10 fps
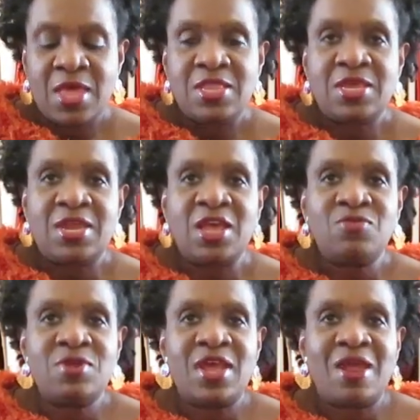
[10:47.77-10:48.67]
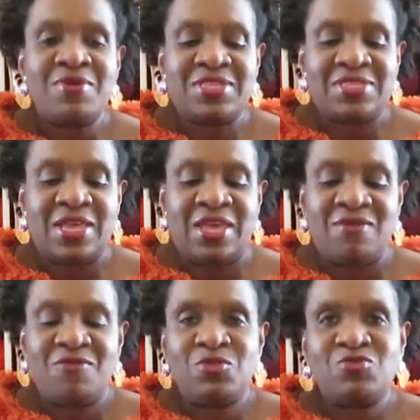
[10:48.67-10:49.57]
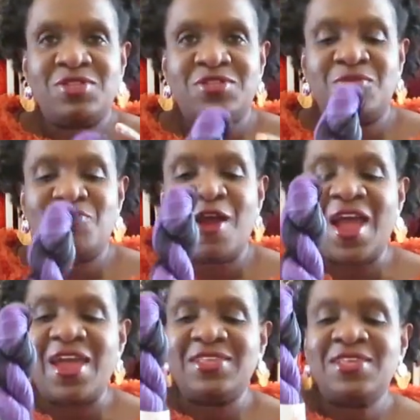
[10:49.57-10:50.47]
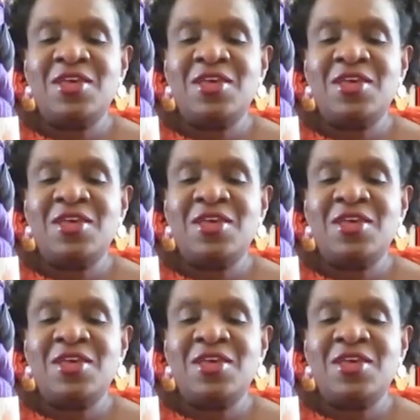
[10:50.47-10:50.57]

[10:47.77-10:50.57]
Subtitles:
The next one that I received, which was a surprise